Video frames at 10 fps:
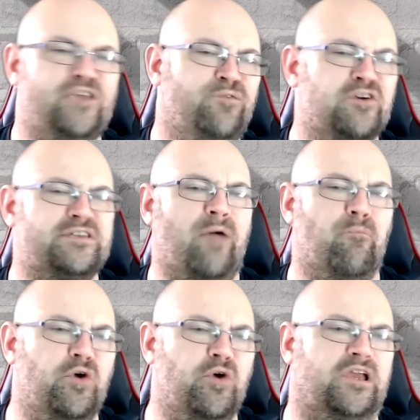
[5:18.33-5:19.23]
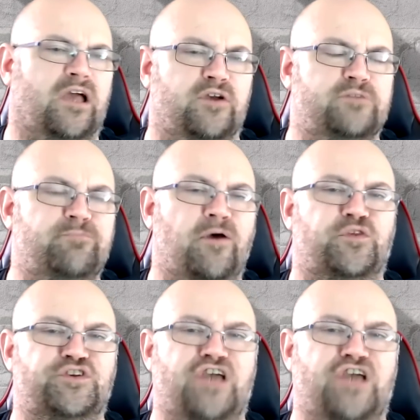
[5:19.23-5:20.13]
As far as Dan Wootton goes, both
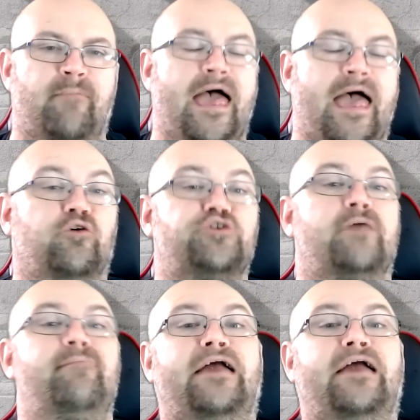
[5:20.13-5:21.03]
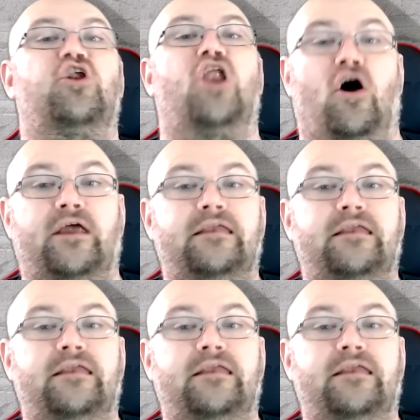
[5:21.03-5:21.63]
the Scum and also Mail Online,